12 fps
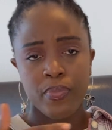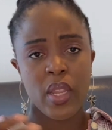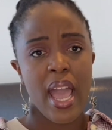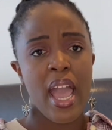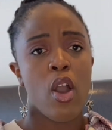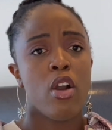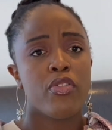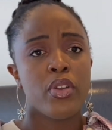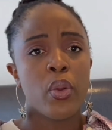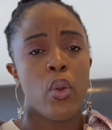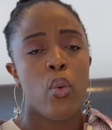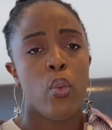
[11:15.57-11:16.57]
I
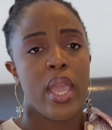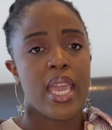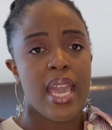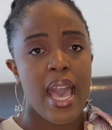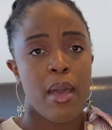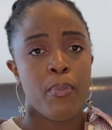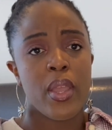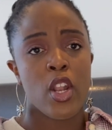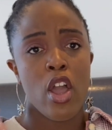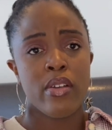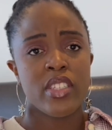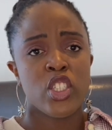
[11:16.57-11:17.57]
often wake up and
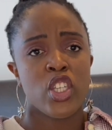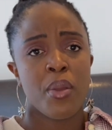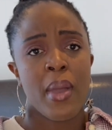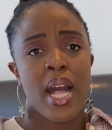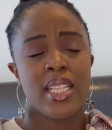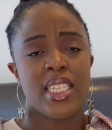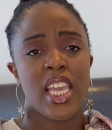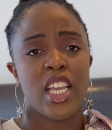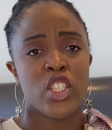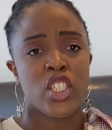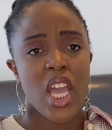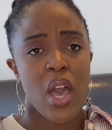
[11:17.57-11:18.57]
after gym I'll take a
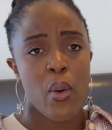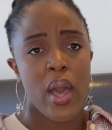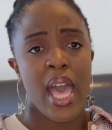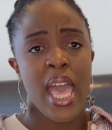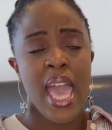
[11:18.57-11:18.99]
shower,